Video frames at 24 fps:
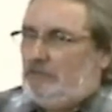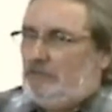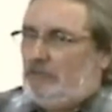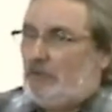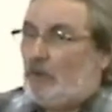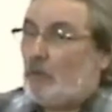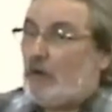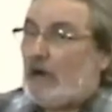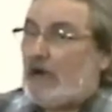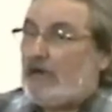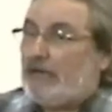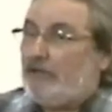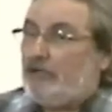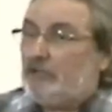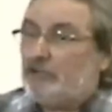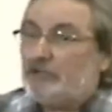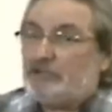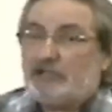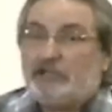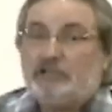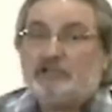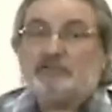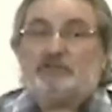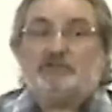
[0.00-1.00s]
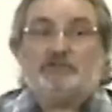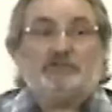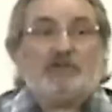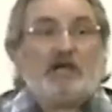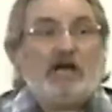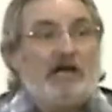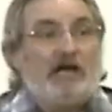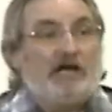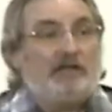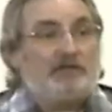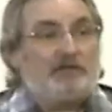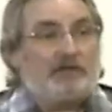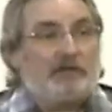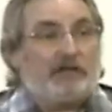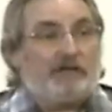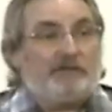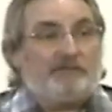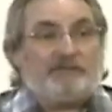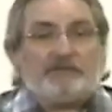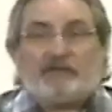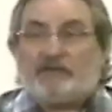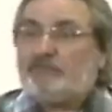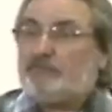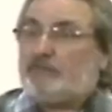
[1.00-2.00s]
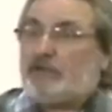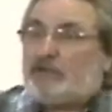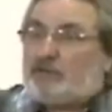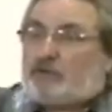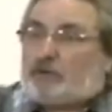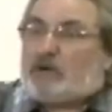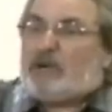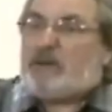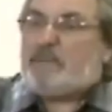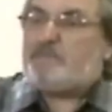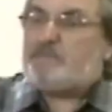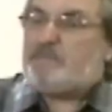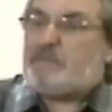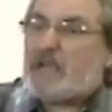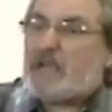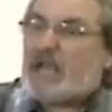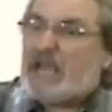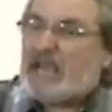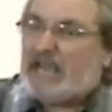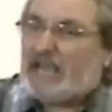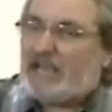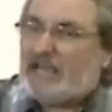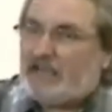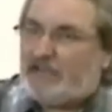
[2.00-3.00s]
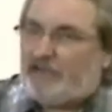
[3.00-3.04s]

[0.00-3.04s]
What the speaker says: The writer tells us 153 big